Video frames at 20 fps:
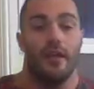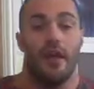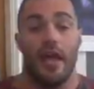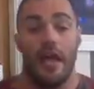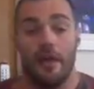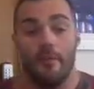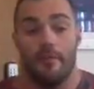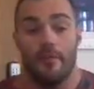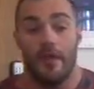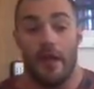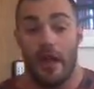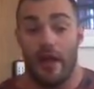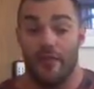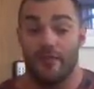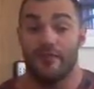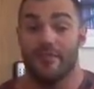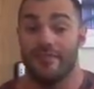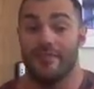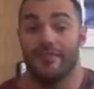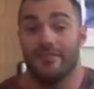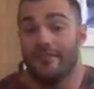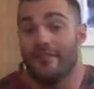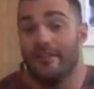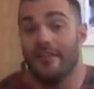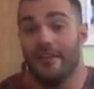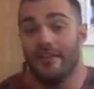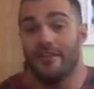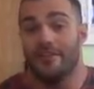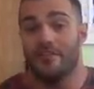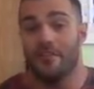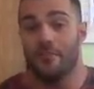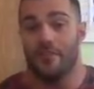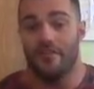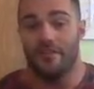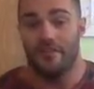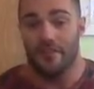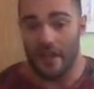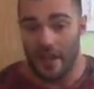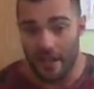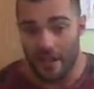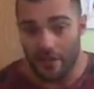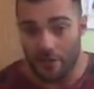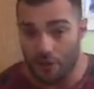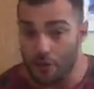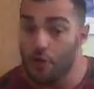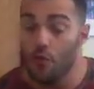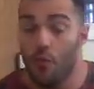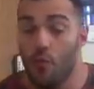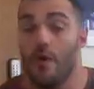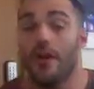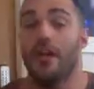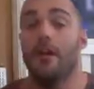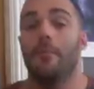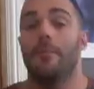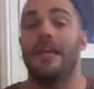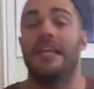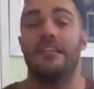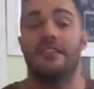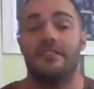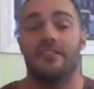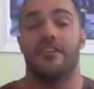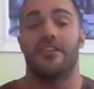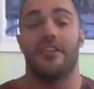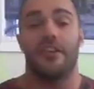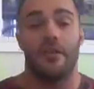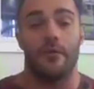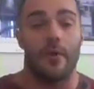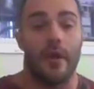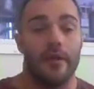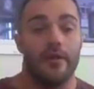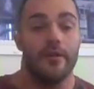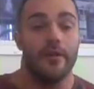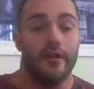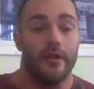and to be fair, you will be secure.